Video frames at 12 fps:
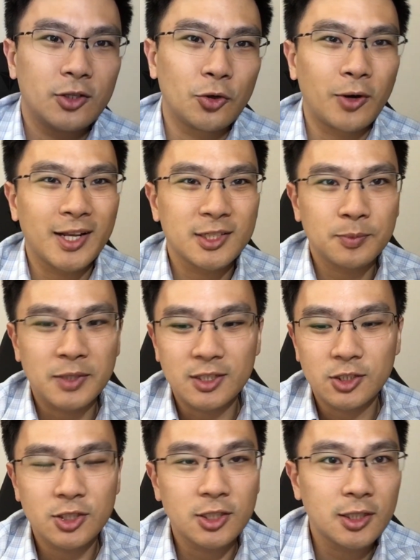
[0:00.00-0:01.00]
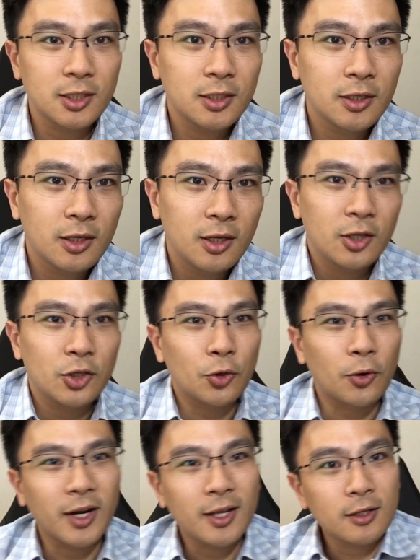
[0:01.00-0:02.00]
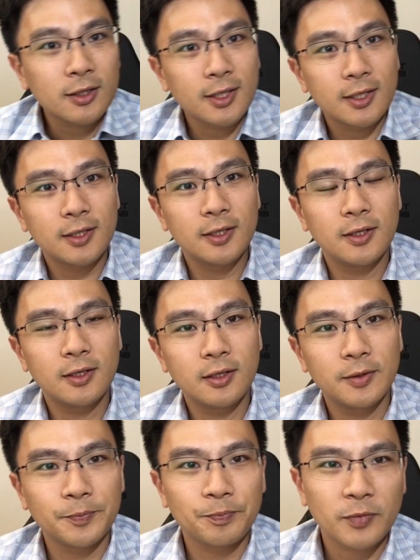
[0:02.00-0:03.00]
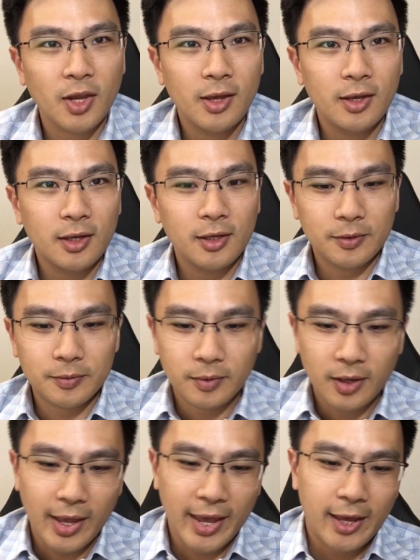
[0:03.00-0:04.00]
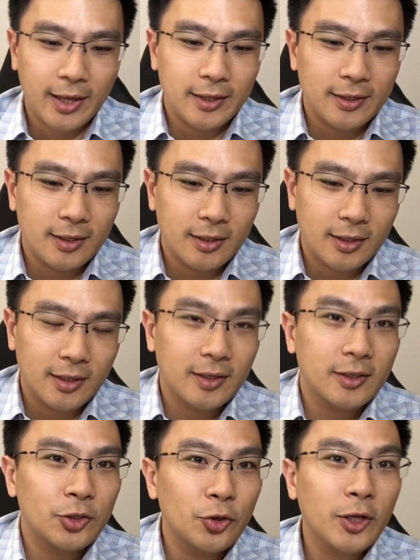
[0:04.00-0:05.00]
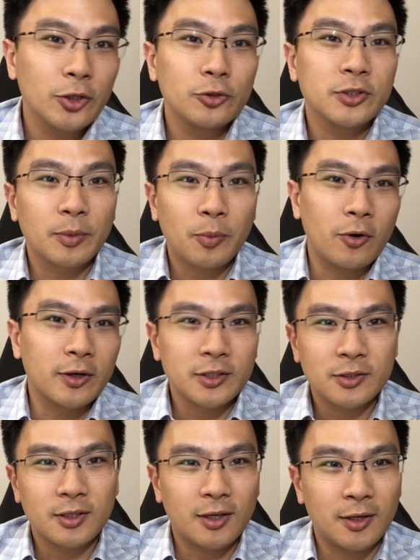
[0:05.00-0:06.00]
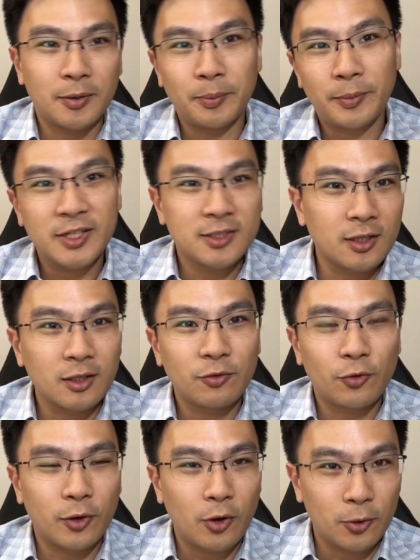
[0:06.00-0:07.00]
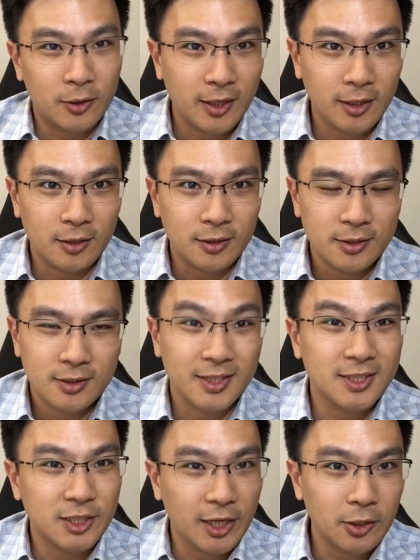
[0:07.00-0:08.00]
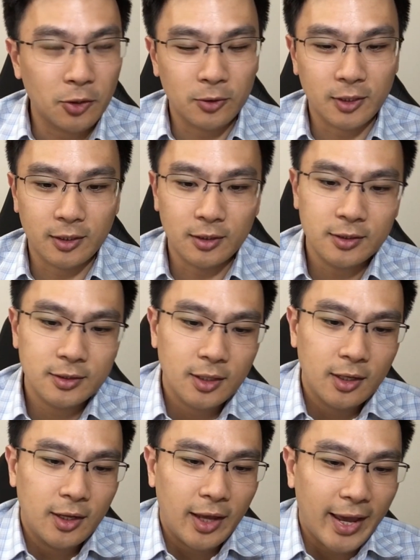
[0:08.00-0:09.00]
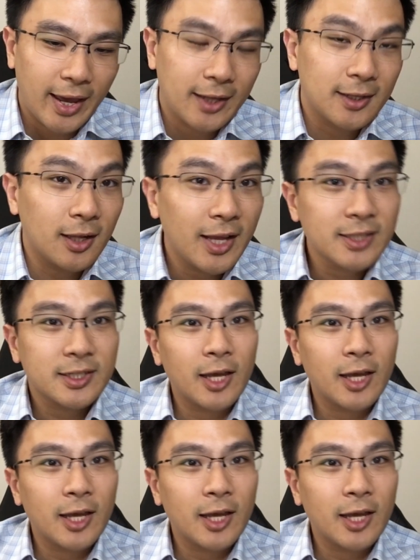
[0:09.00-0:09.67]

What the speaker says: your SPG, your Hilton, and you can use the points basically for the hotels, the chain hotels. And the last